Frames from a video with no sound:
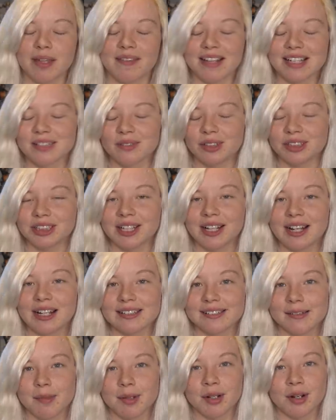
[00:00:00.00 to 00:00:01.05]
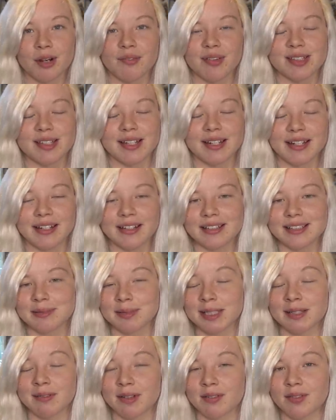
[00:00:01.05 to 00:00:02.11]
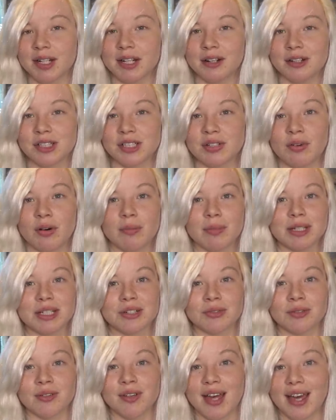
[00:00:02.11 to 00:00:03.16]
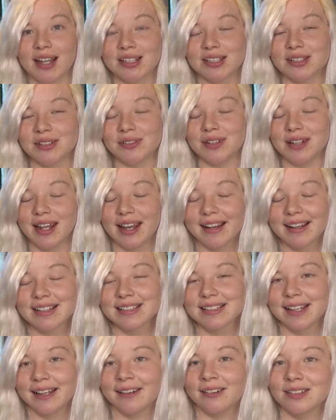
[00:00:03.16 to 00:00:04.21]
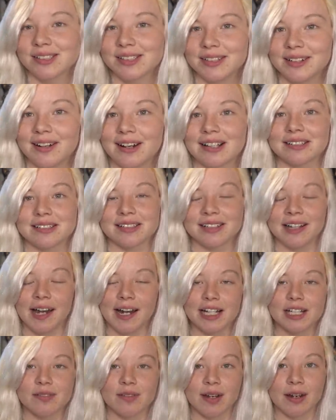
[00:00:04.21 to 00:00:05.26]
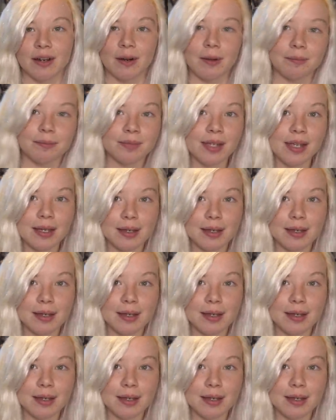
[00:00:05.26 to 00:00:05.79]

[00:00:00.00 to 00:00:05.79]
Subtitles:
But yeah, thanks for watching guys. Let me know if there's any specific videos you want me to react to next, and I'll see you guys in the next video.